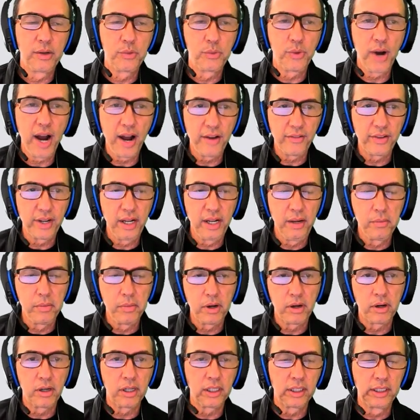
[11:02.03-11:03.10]
gravity in
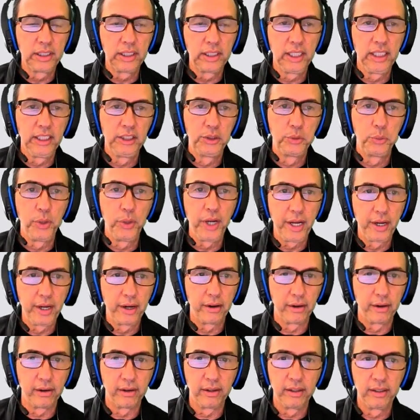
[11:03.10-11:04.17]
Mars is
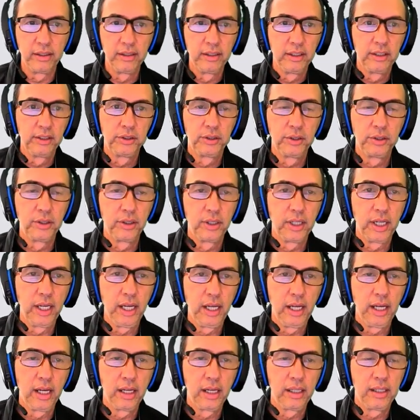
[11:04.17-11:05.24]
weaker. So
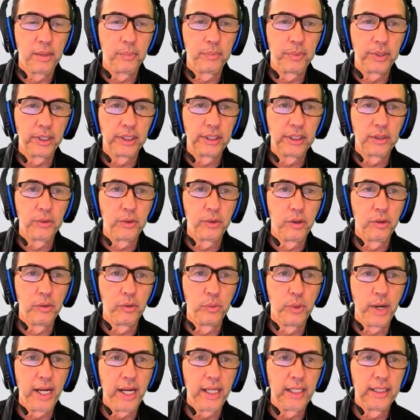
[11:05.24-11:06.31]
the person will
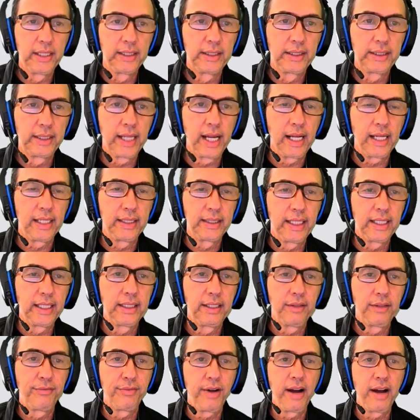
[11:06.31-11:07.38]
weigh
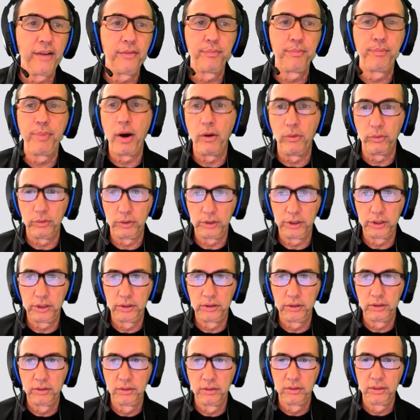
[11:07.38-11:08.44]
65 pounds.
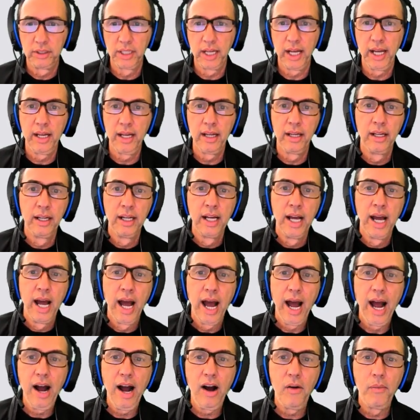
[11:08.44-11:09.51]
Okay.
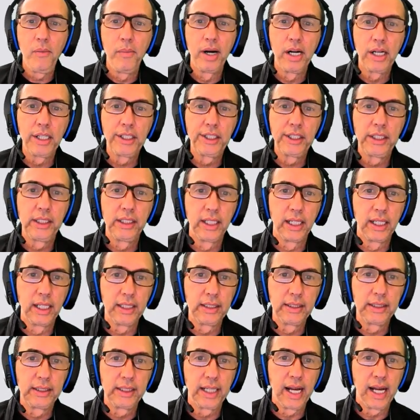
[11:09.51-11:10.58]
How much does
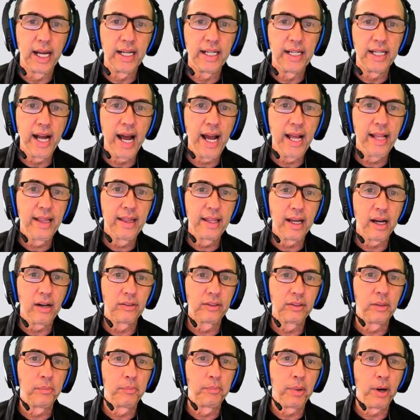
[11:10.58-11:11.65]
a
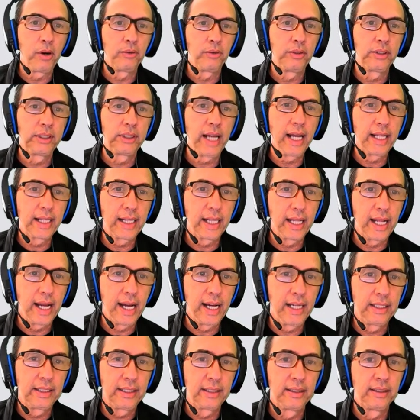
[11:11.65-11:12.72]
9,000 pound
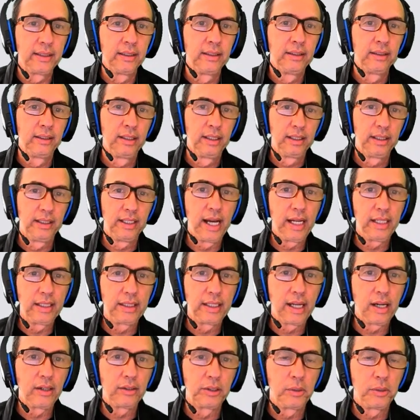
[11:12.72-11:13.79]
satellite,
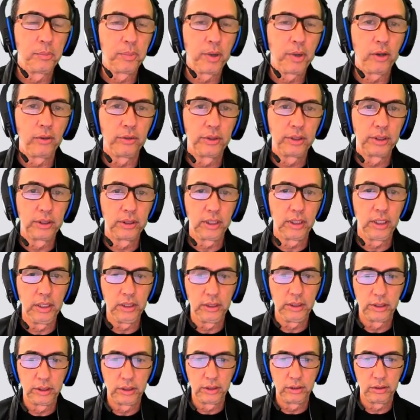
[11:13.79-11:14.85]
9,000 pounds is
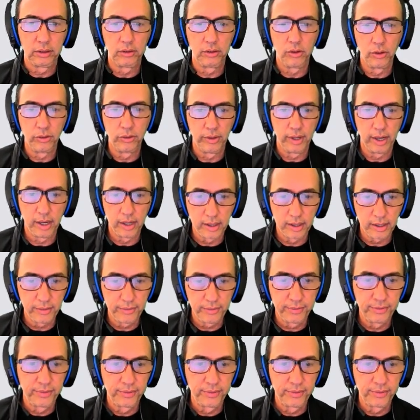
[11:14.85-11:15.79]
on Earth,